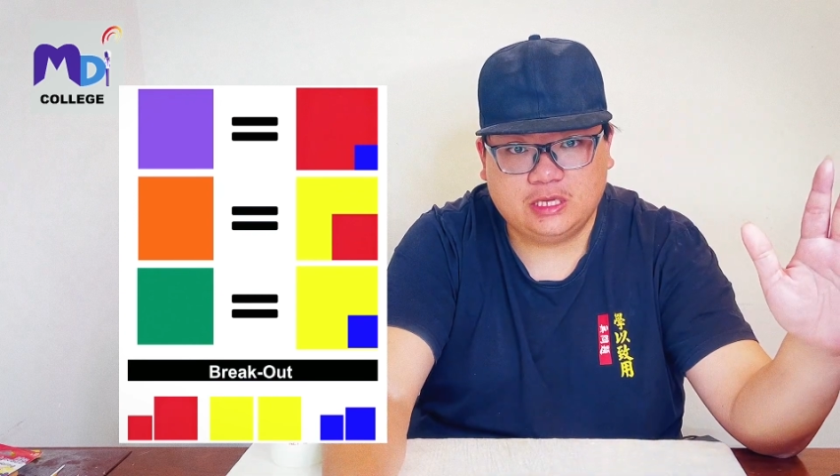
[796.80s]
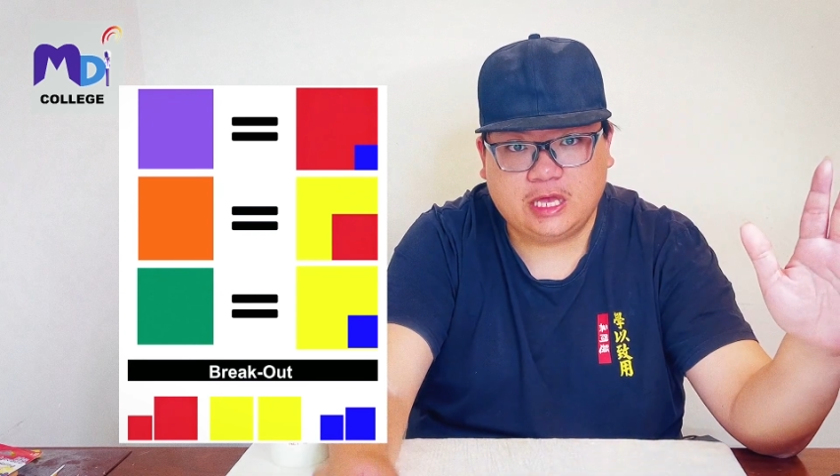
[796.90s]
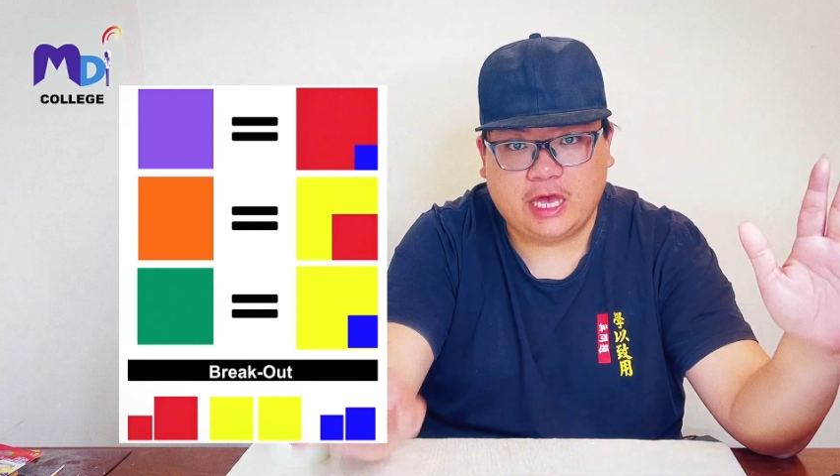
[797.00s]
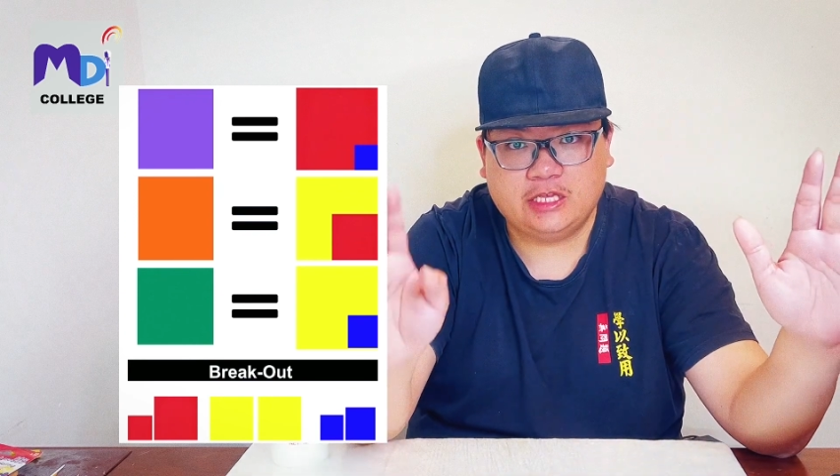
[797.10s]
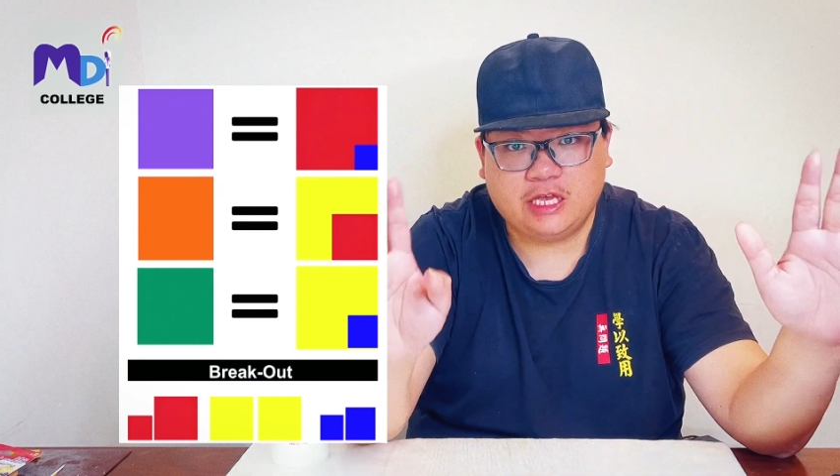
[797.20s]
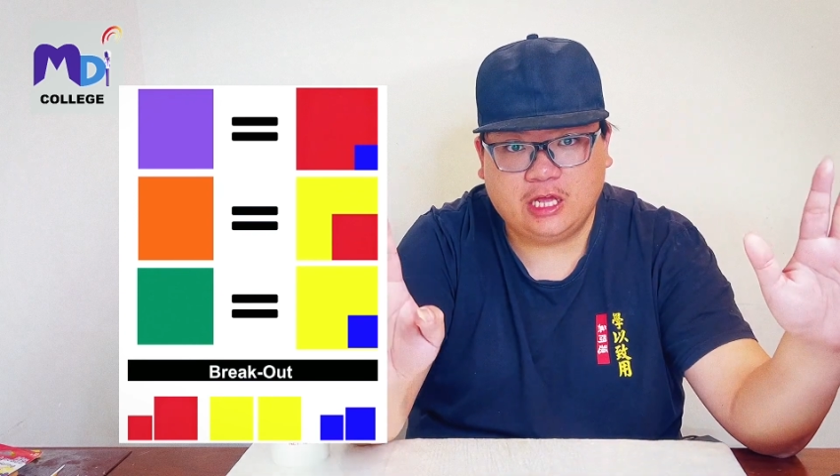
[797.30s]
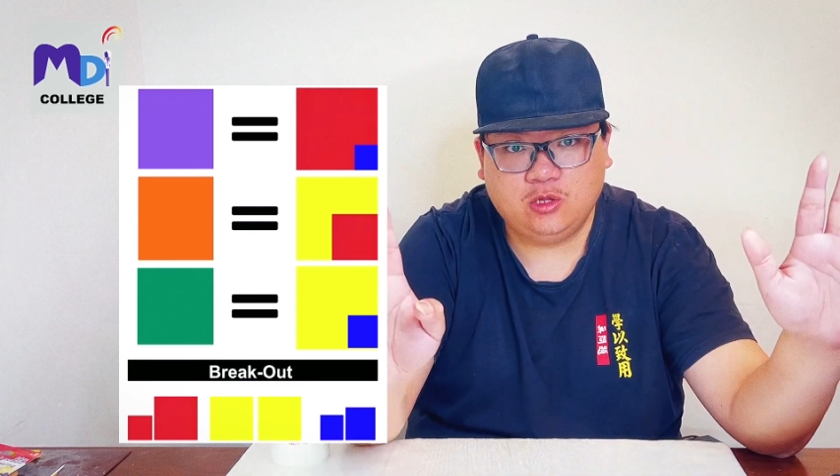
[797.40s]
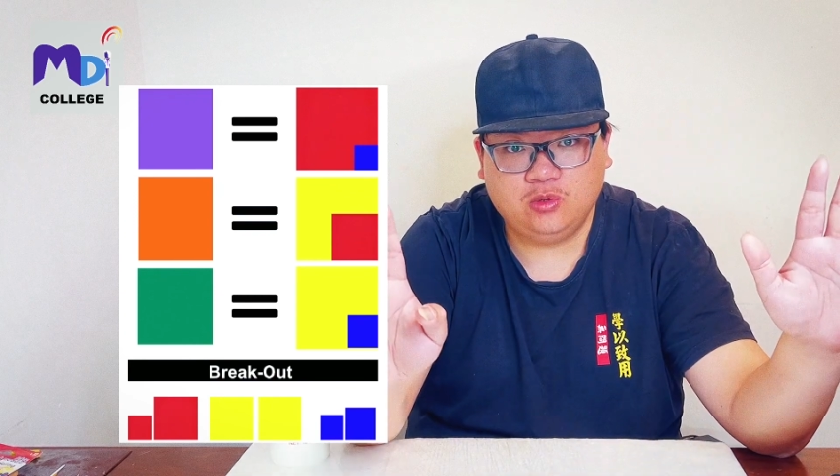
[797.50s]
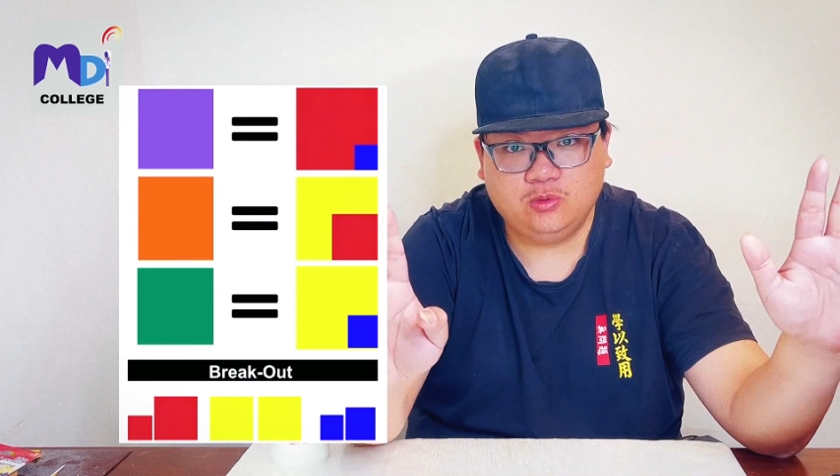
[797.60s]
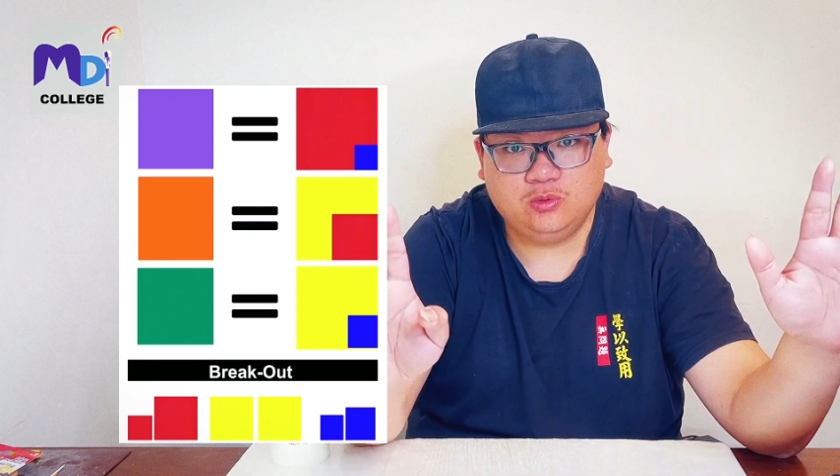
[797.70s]
and
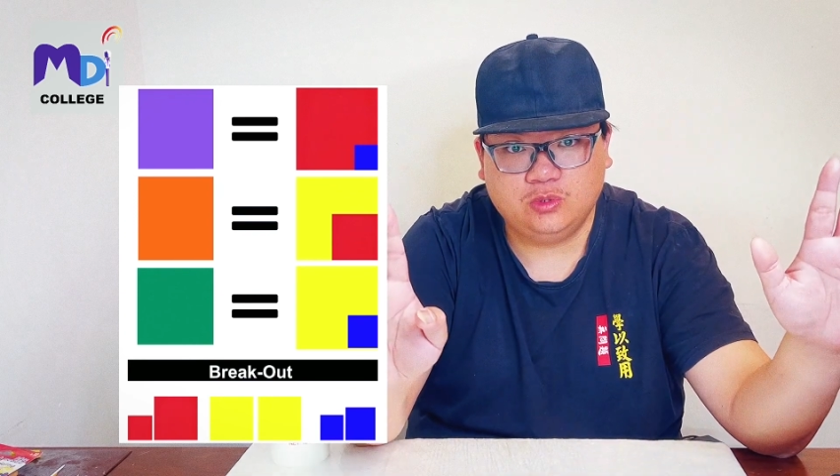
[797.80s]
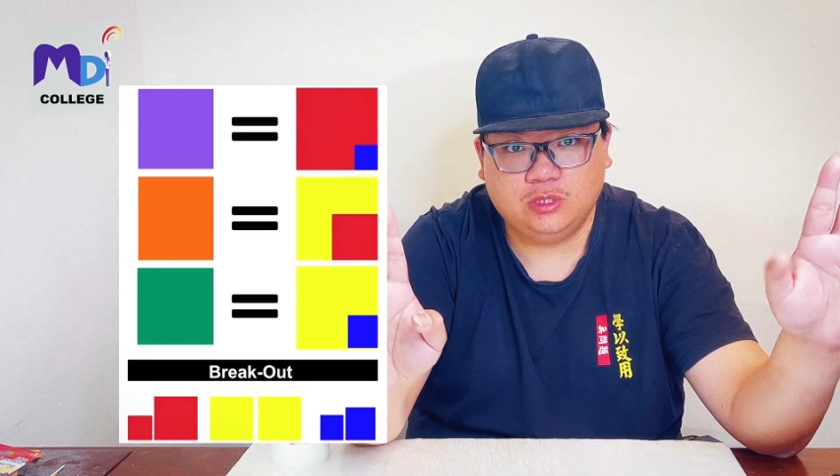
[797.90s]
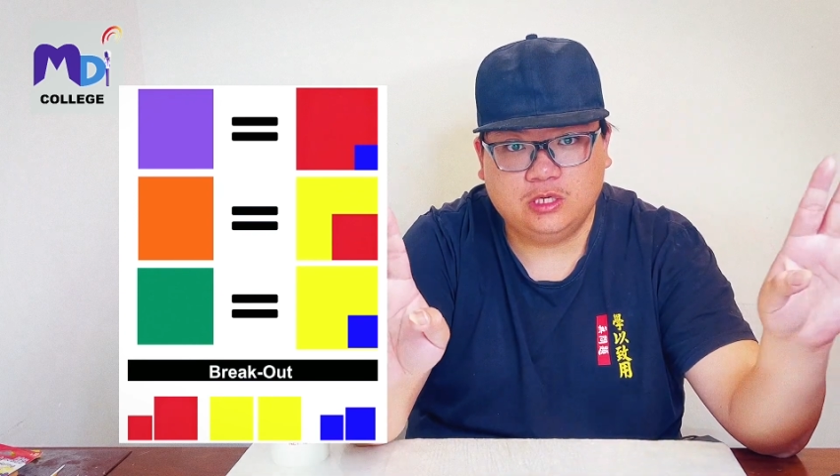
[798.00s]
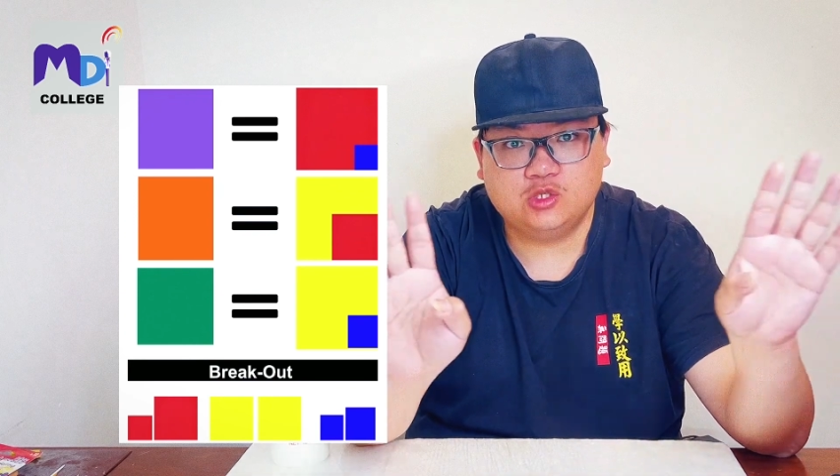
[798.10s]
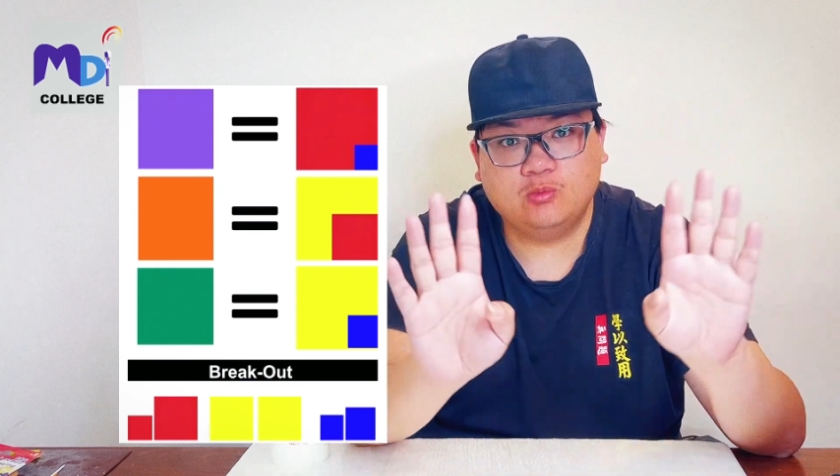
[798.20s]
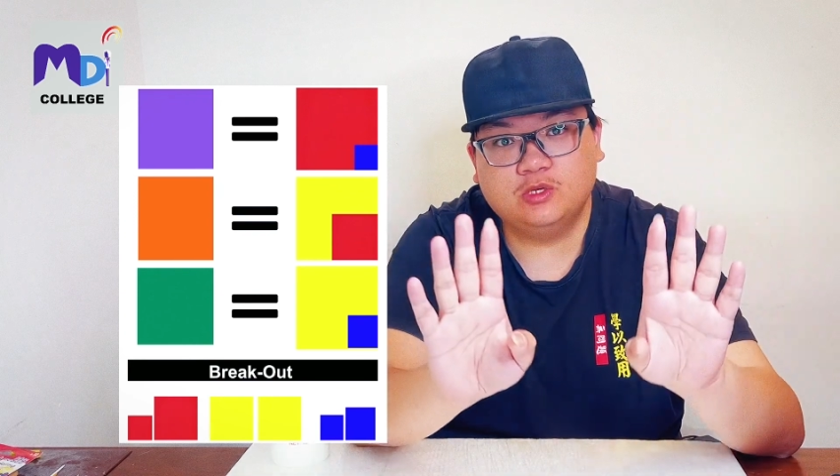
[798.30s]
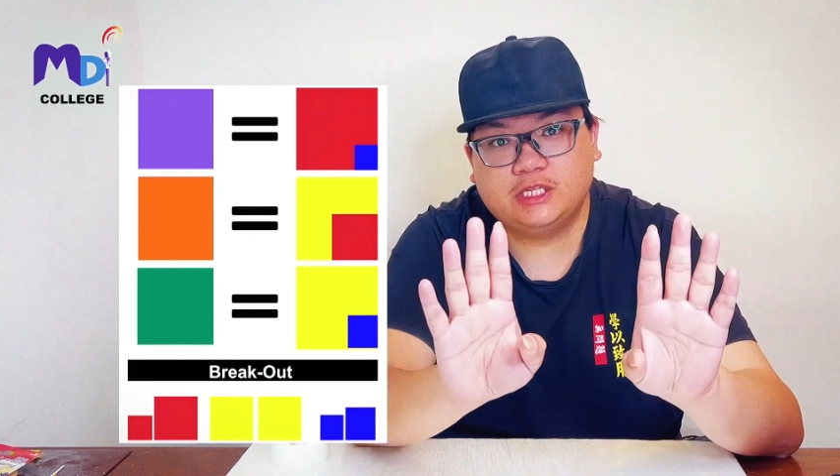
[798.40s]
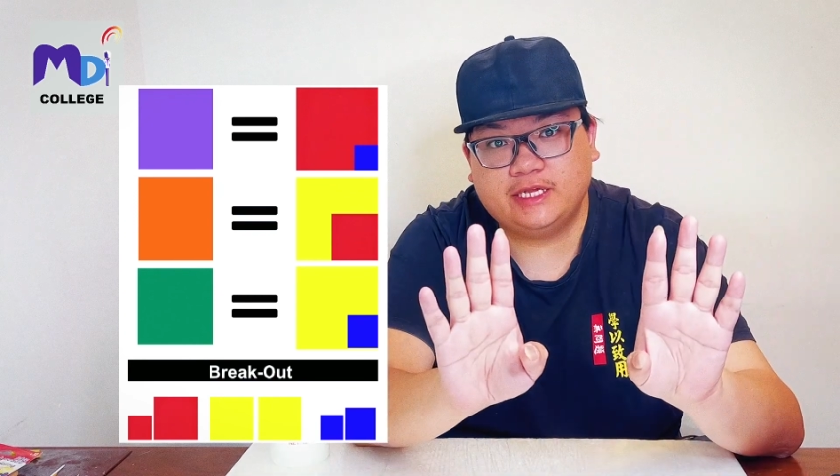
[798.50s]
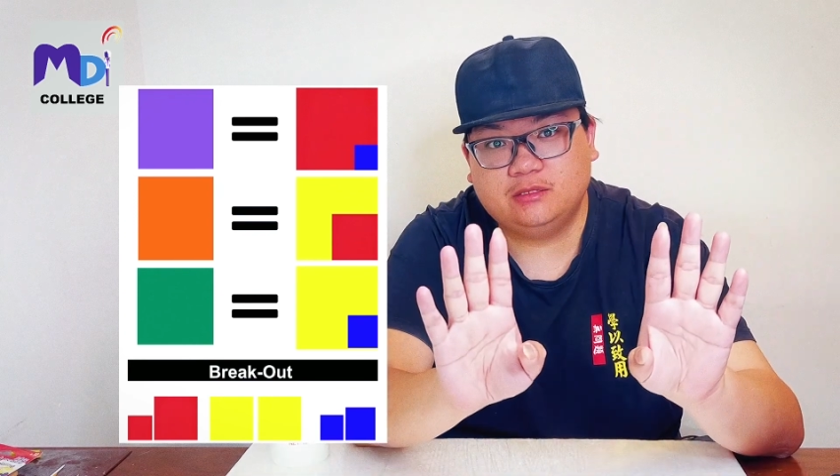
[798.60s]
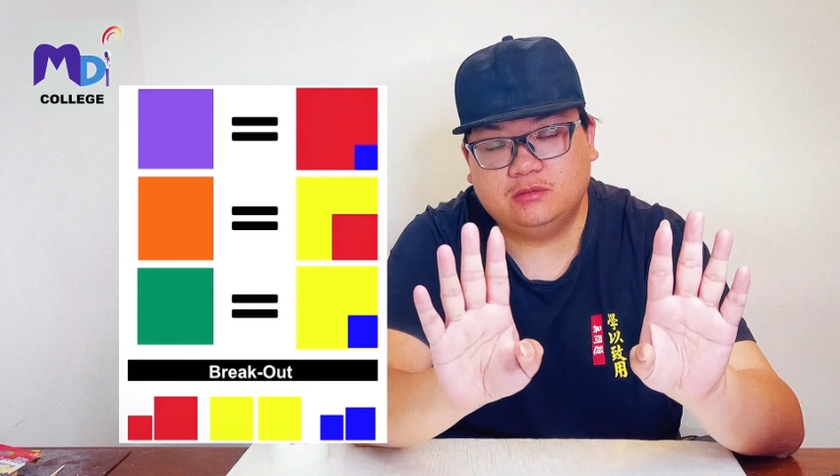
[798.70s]
yellow is almost
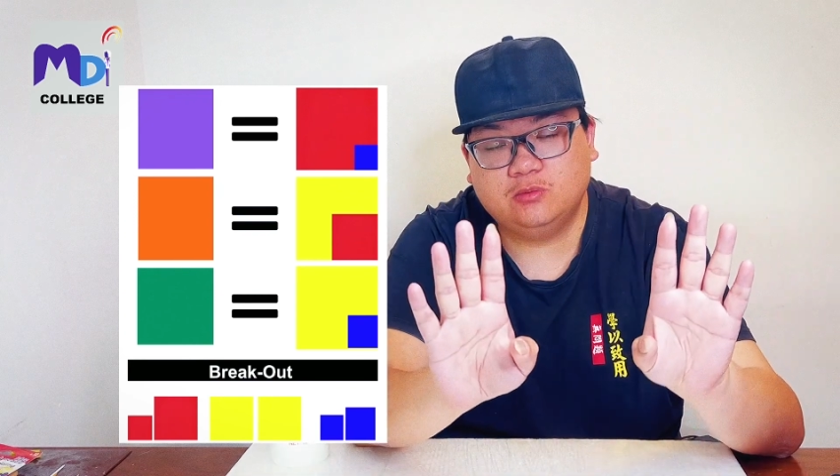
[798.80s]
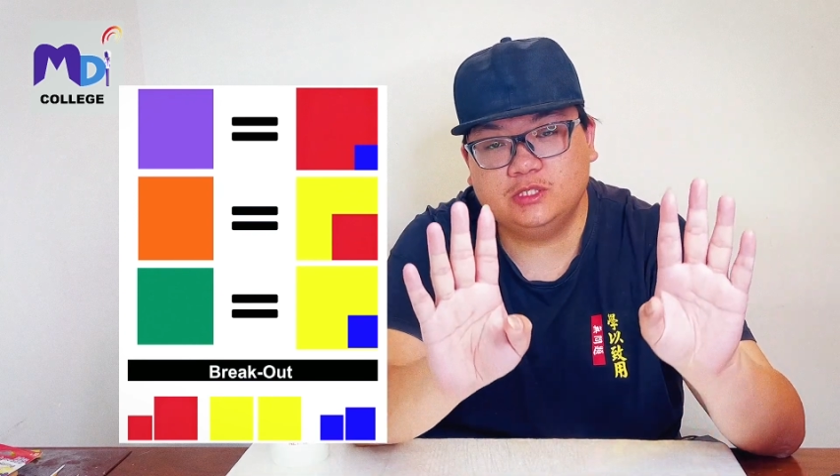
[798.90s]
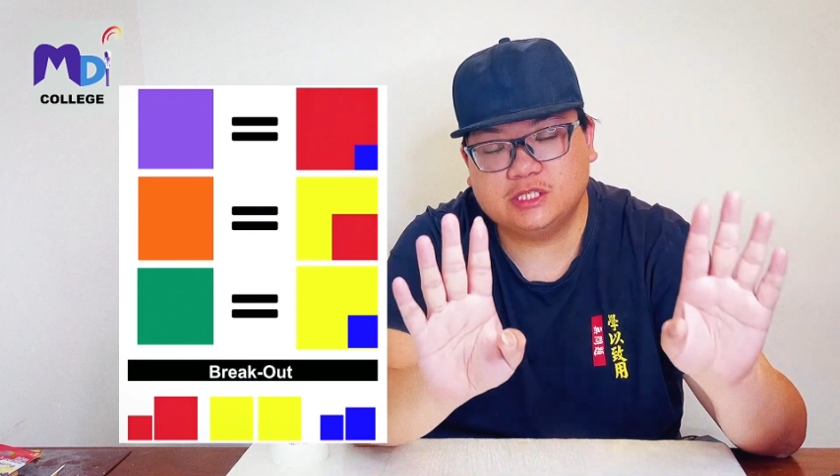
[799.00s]
the